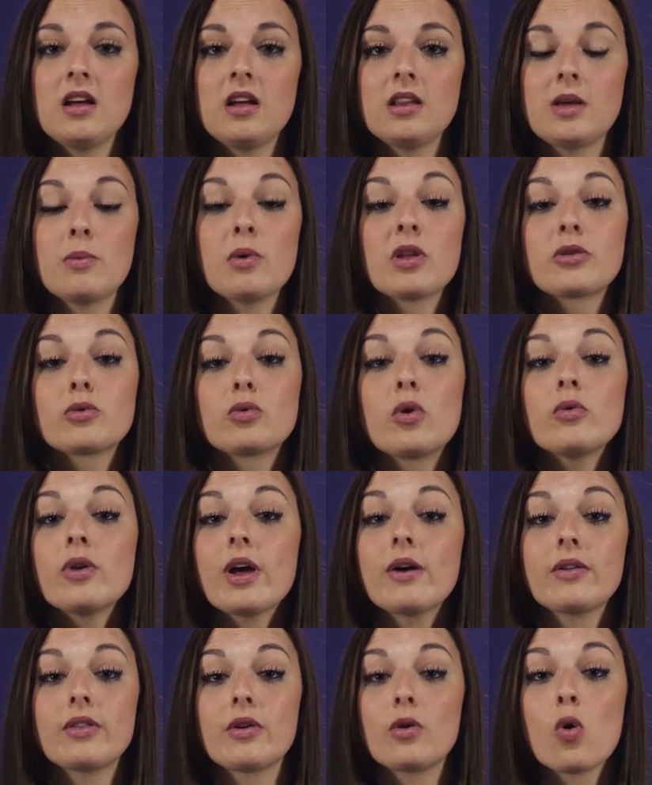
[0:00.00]
They were thrown
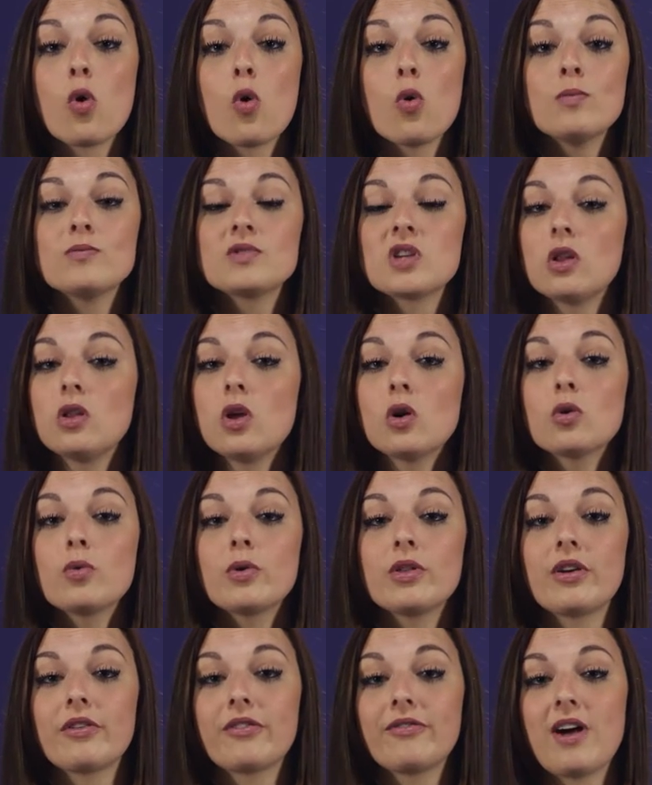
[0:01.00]
out of their homes along
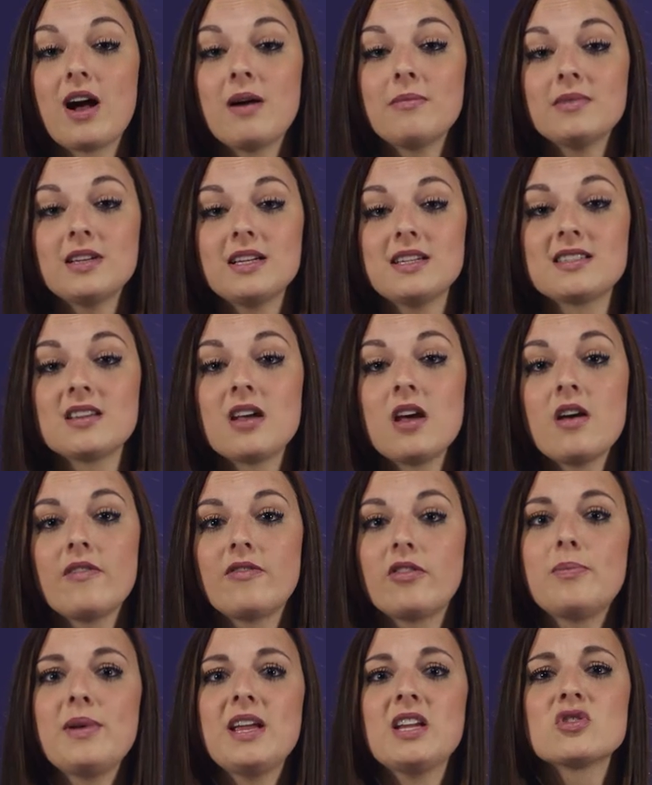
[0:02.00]
with their families
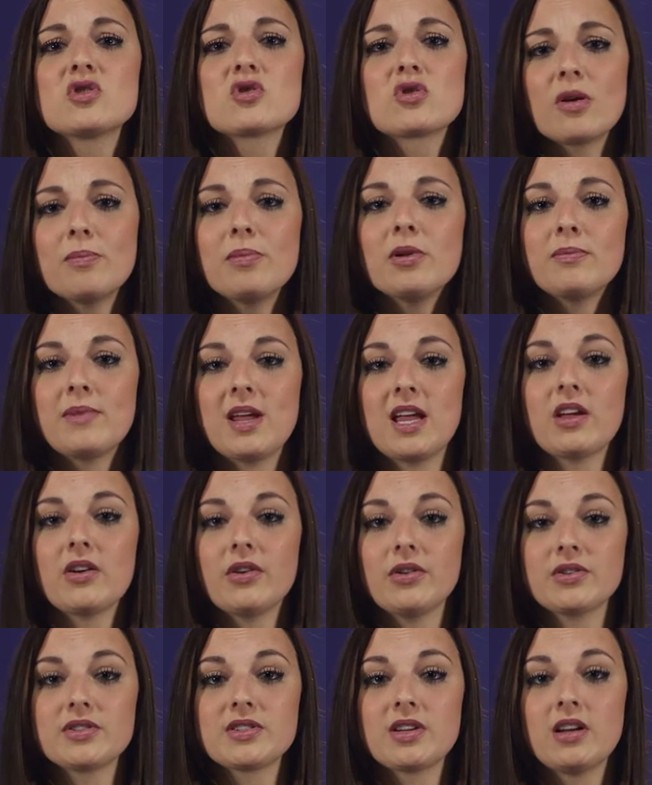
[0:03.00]
for being
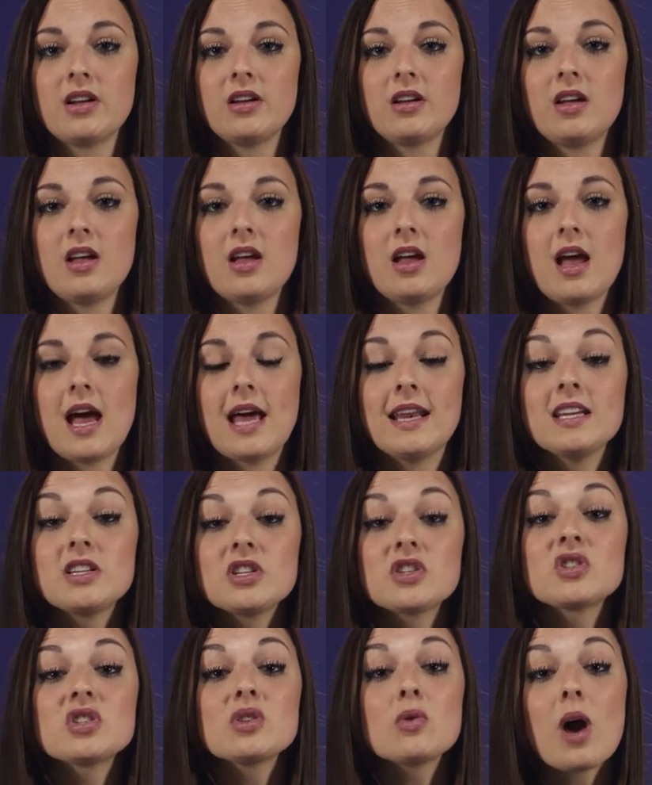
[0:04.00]
troublemakers. And it
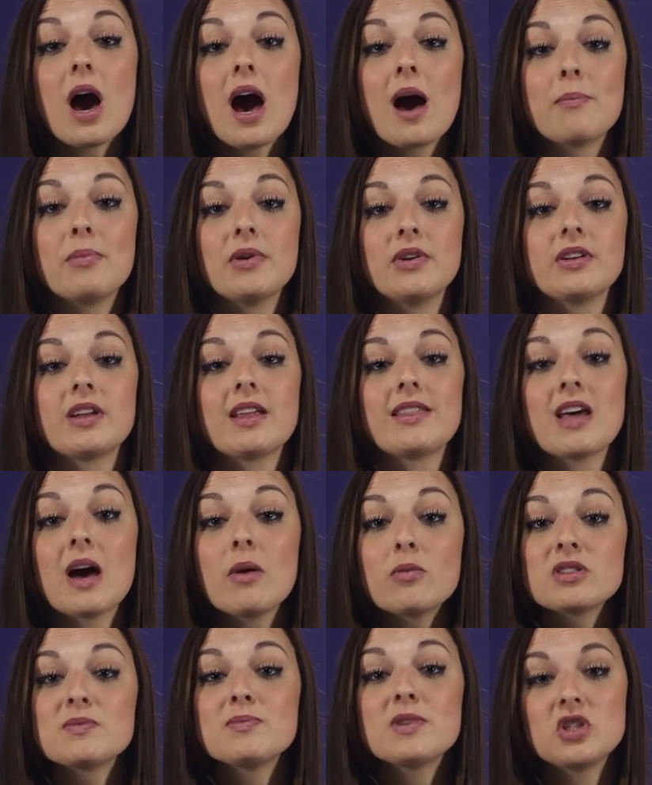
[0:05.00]
just so happened
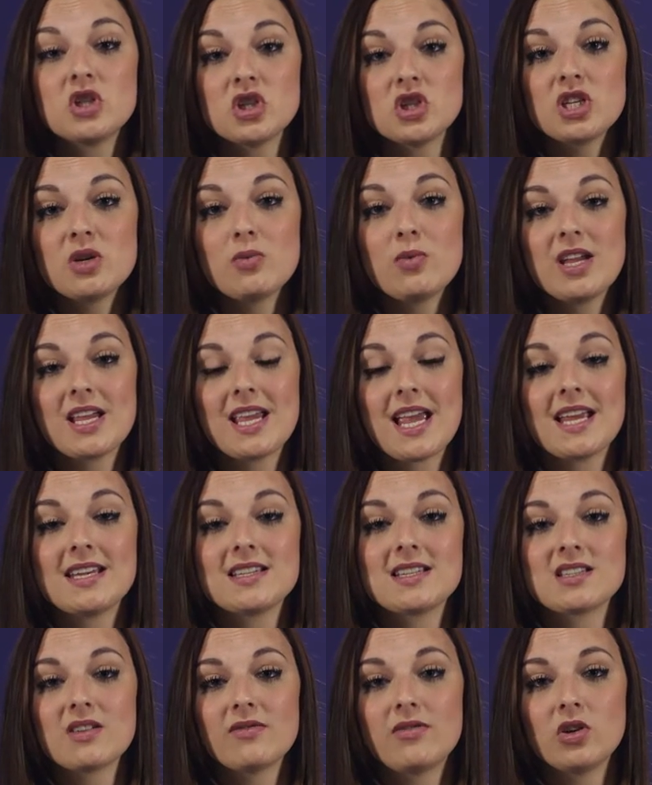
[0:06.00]
that was my duty
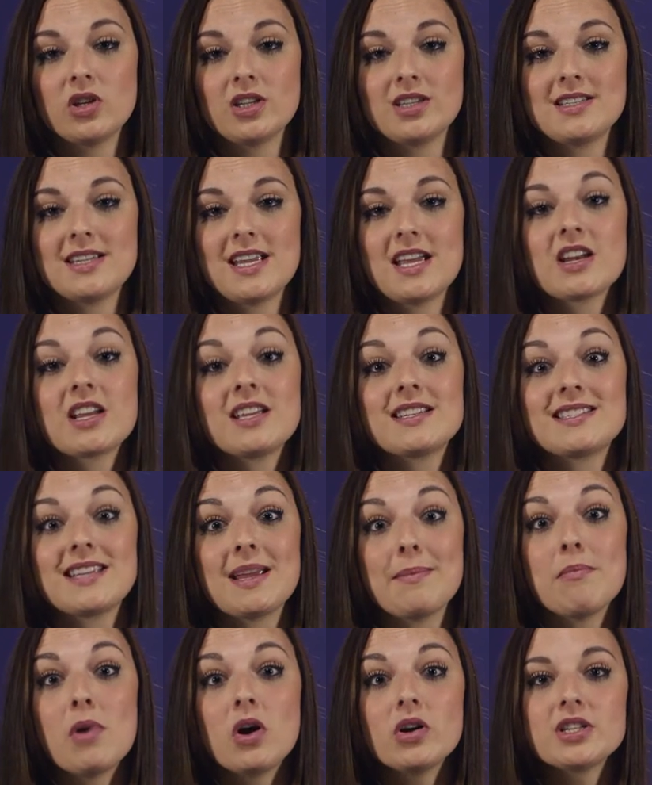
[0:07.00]
weekend as a volunteer at
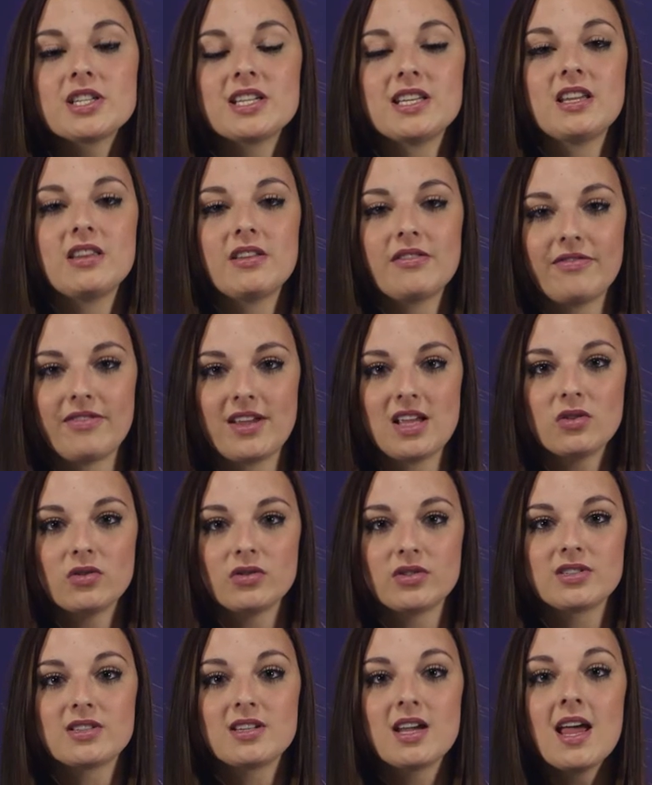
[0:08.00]
St. Martin in the
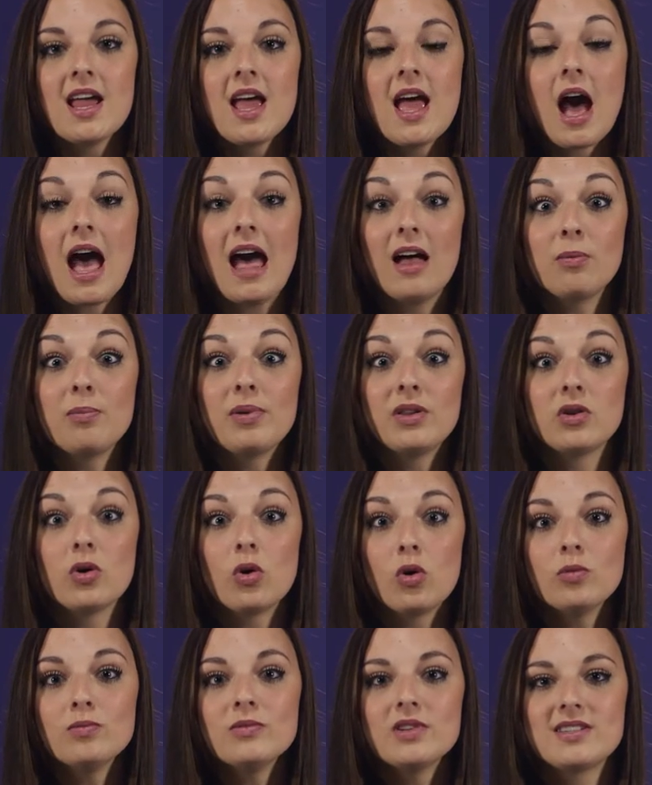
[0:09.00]
Fields, helping the
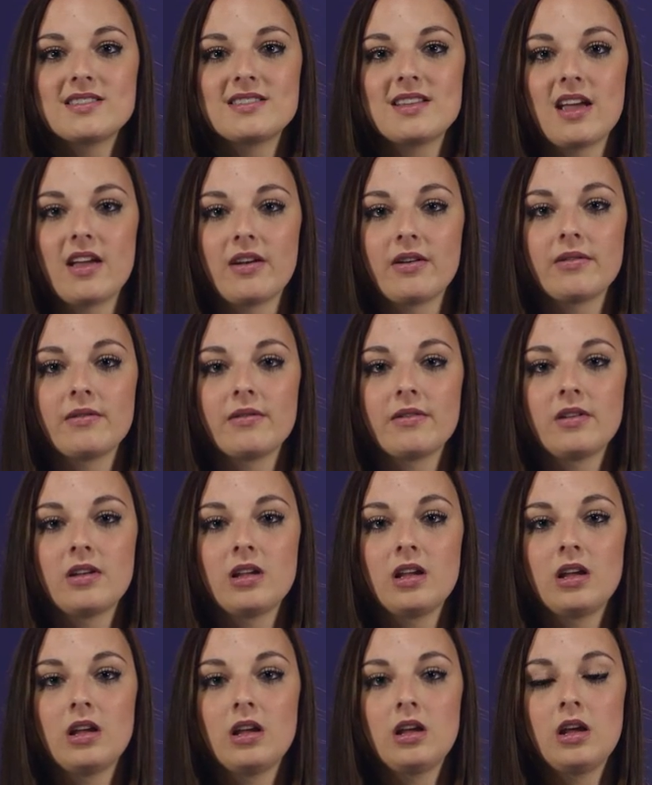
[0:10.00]
homeless there.
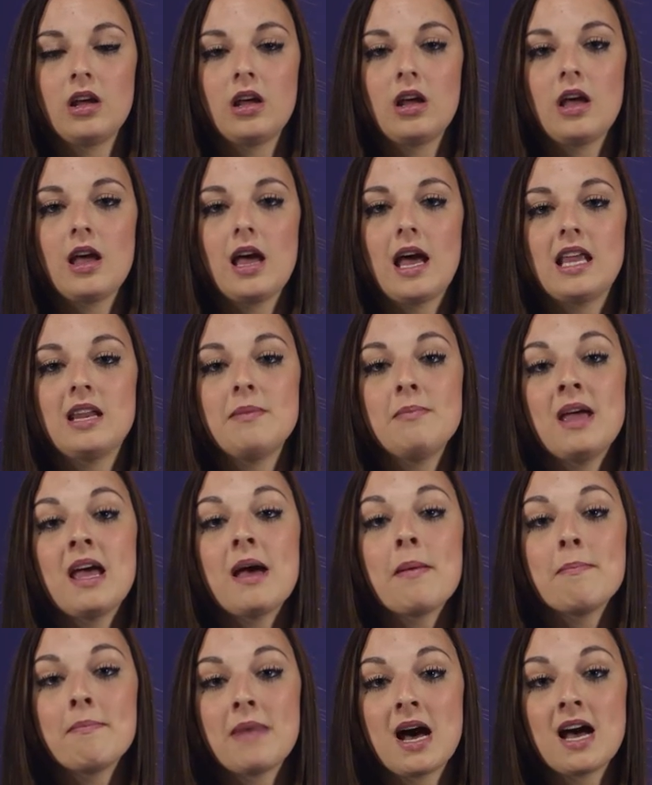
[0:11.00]
And I met
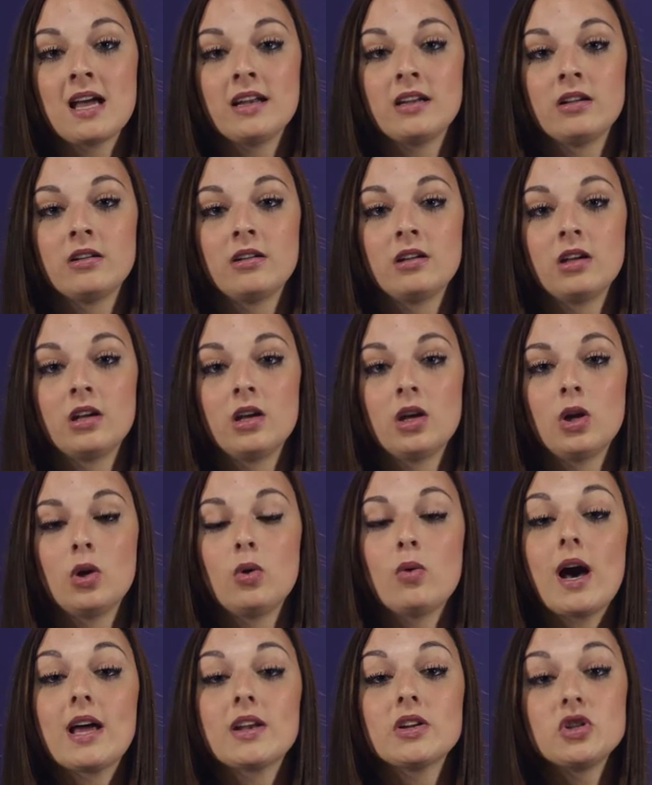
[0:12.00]
a man who
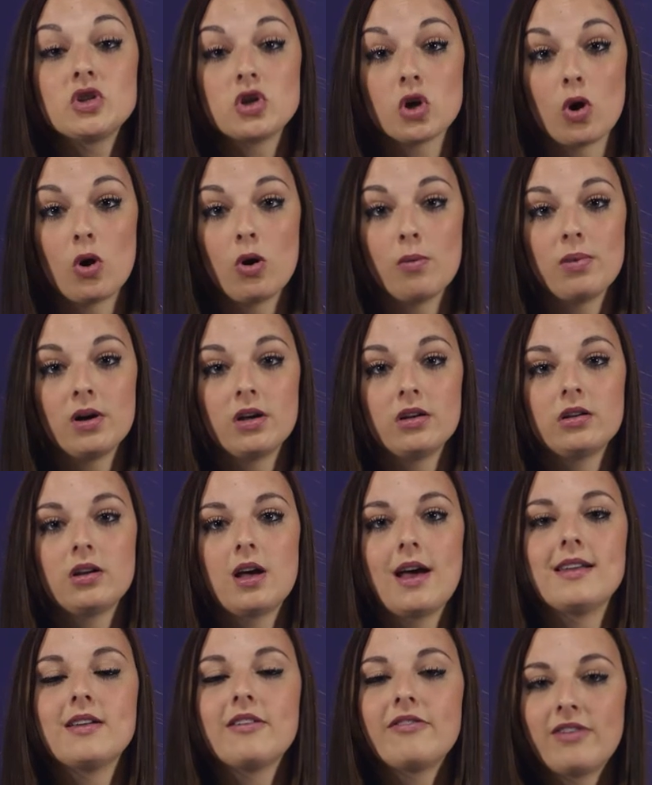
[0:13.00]
had a job
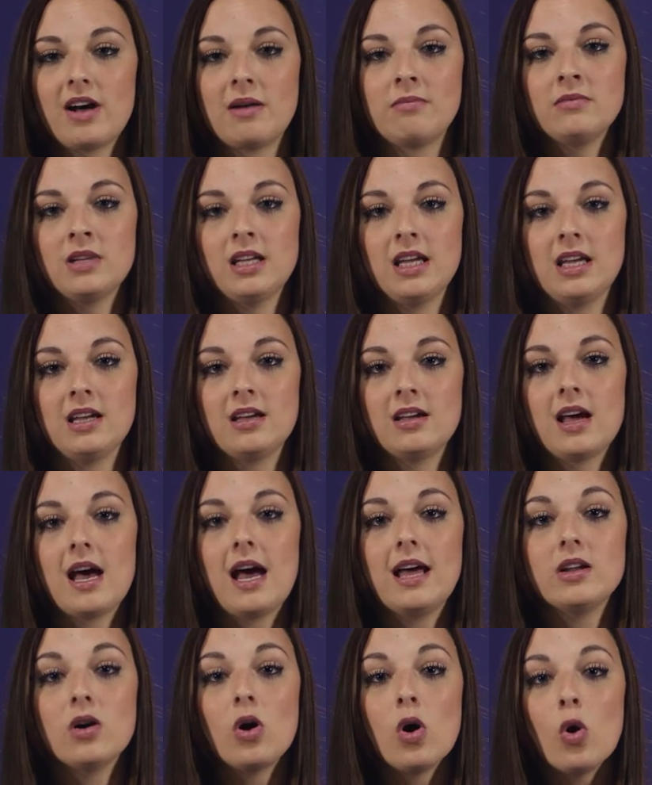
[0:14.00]
and a family
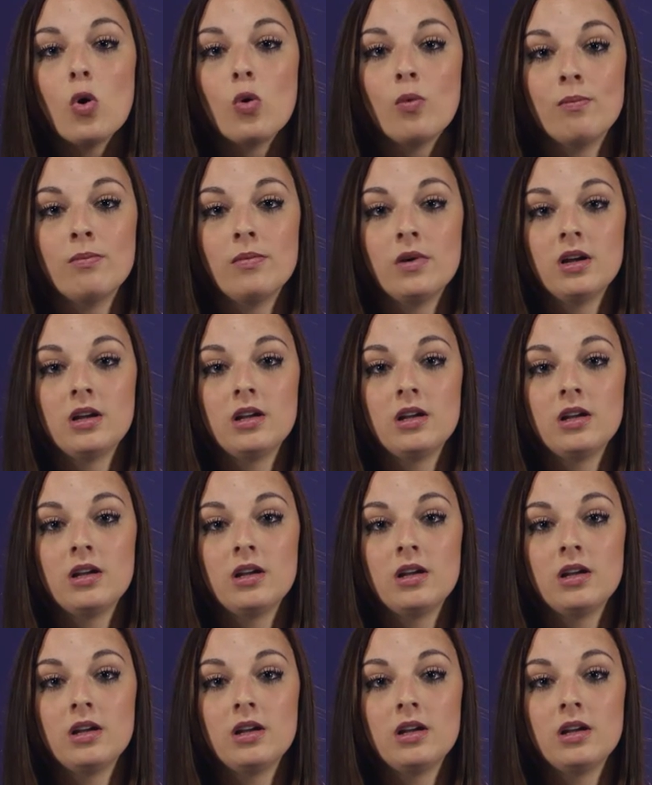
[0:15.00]
and a home,